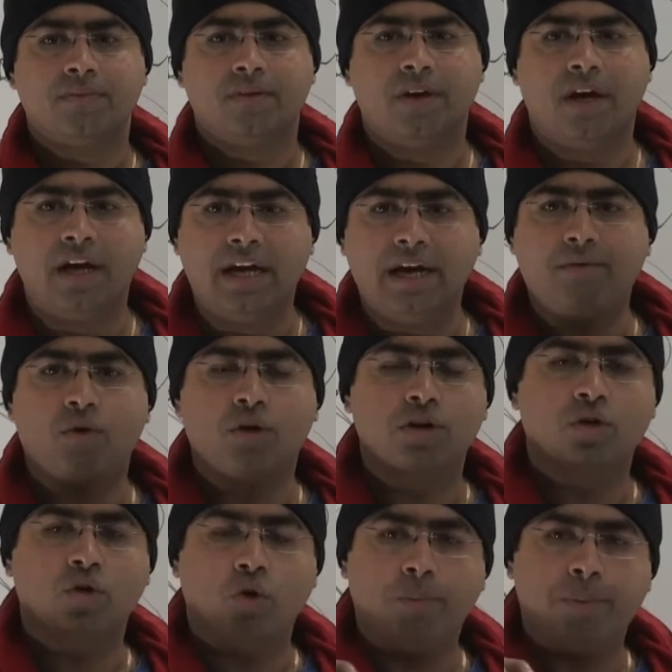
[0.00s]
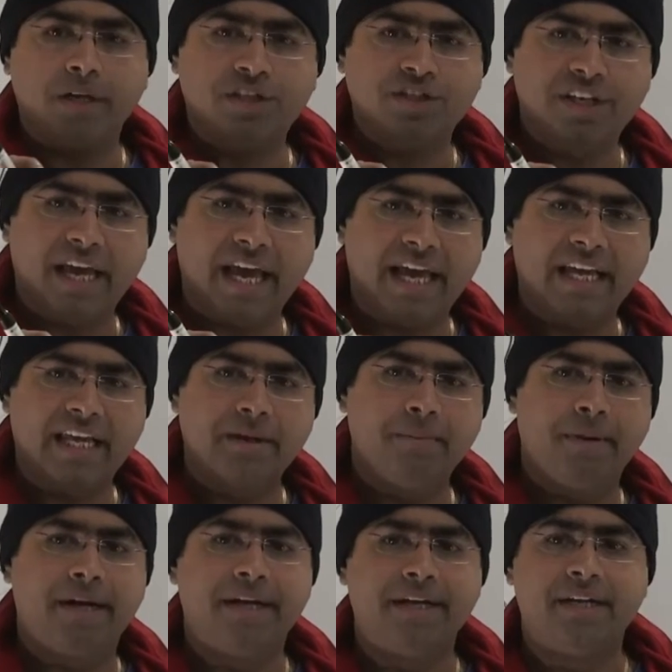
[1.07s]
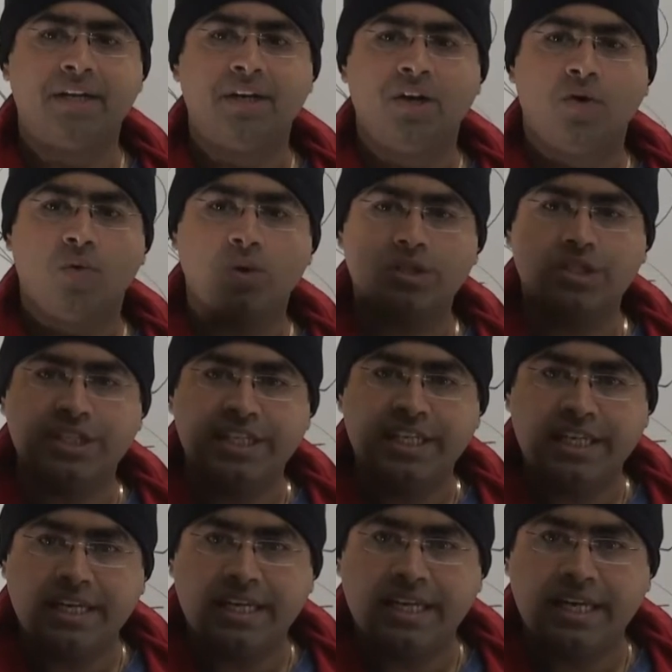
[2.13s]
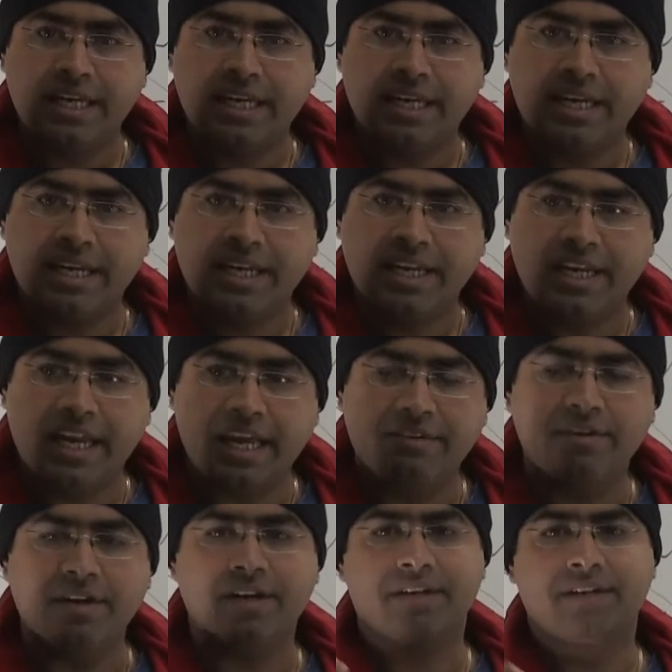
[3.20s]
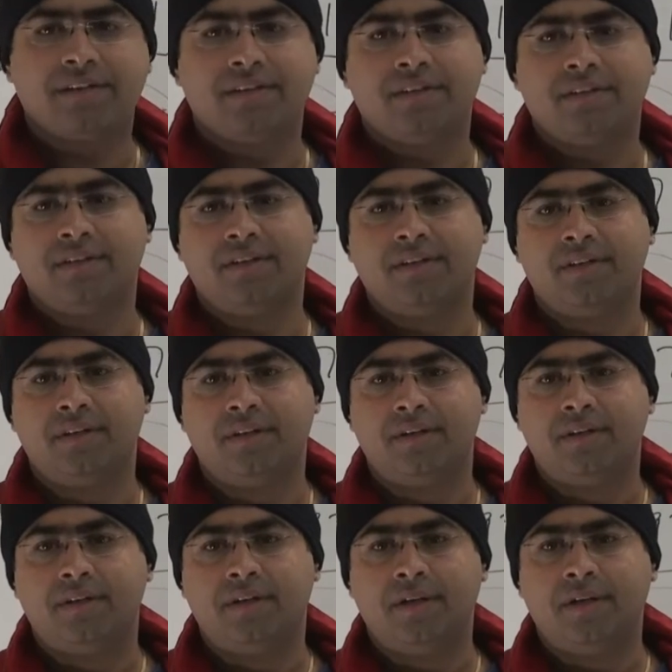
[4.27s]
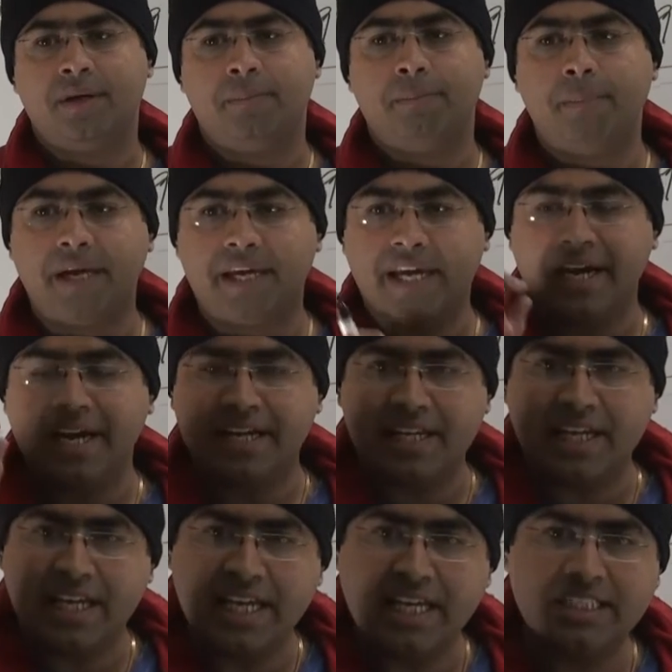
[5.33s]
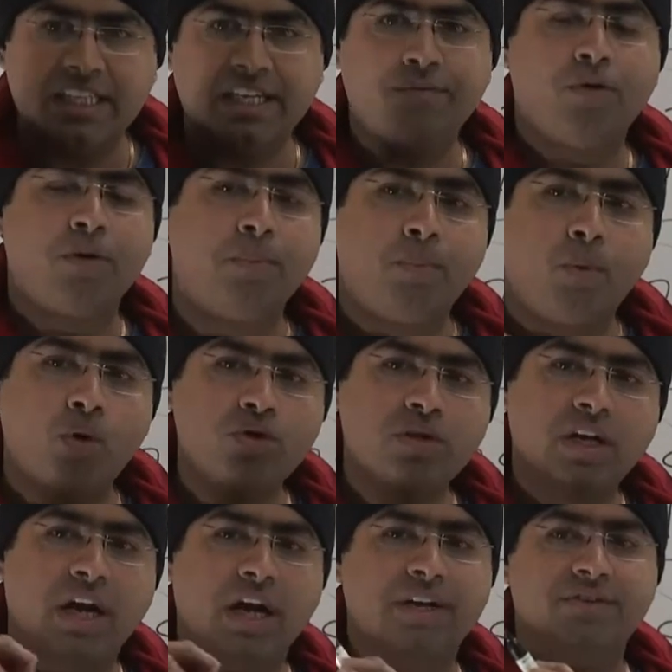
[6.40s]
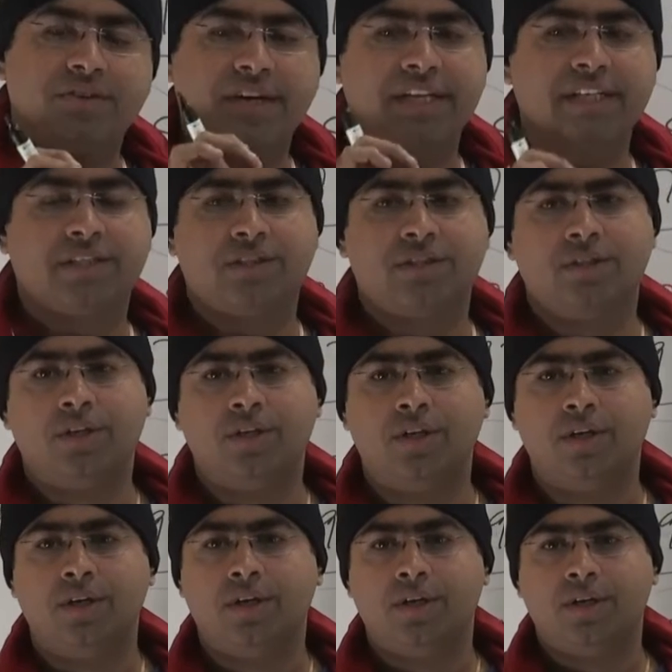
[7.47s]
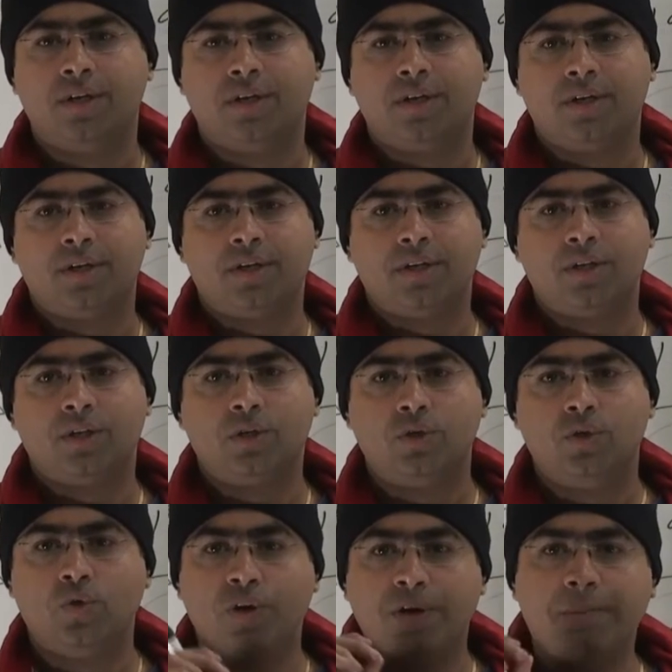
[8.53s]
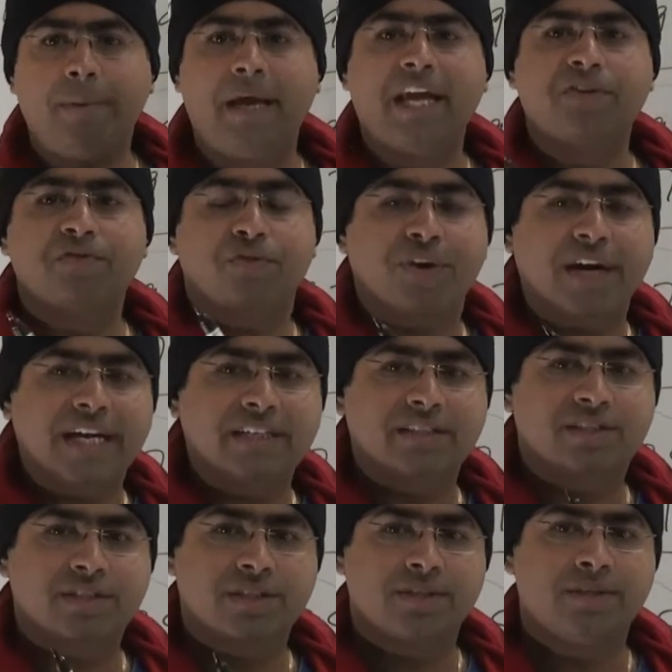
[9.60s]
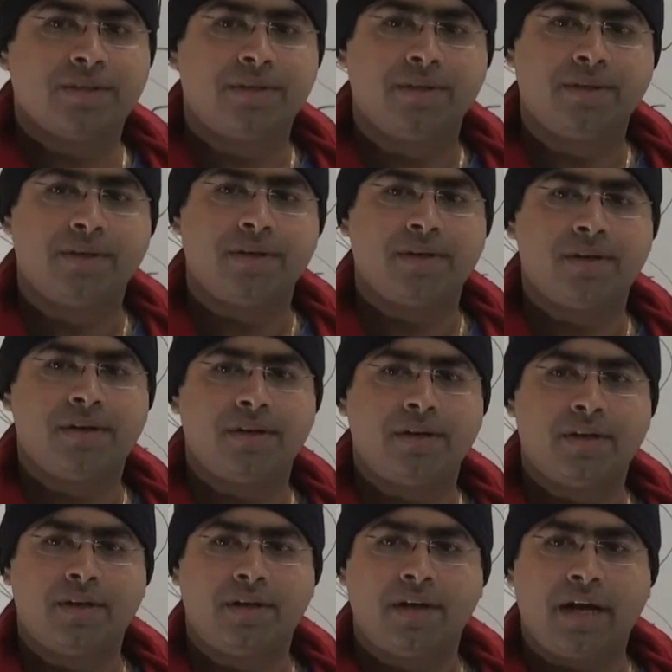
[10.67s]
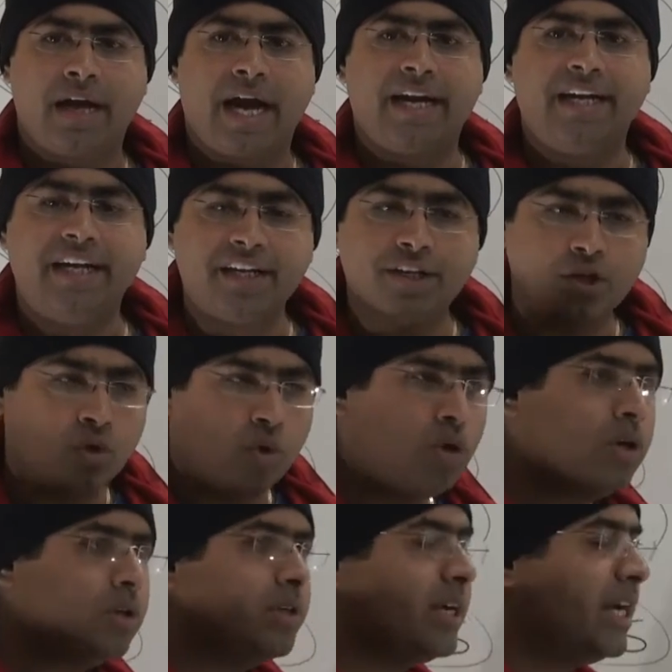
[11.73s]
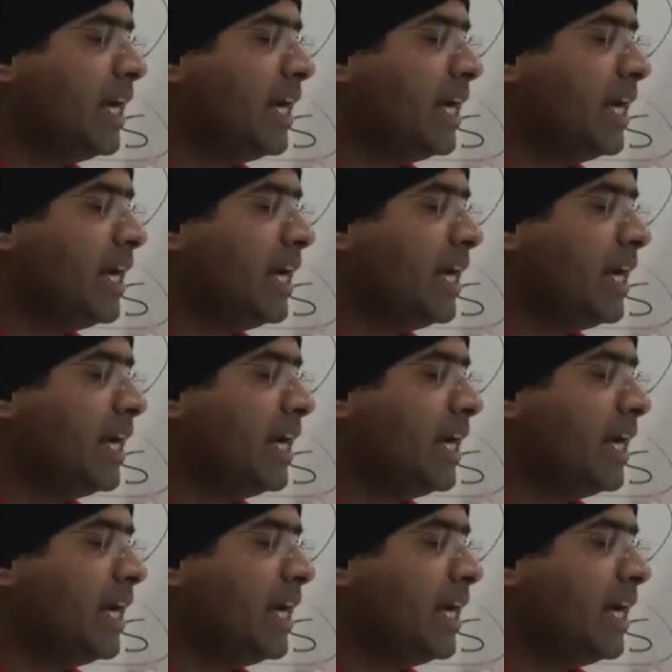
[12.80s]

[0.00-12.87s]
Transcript: Ganga Water Corporation Agreement, was never making it easy for both the countries to remain friends, and it took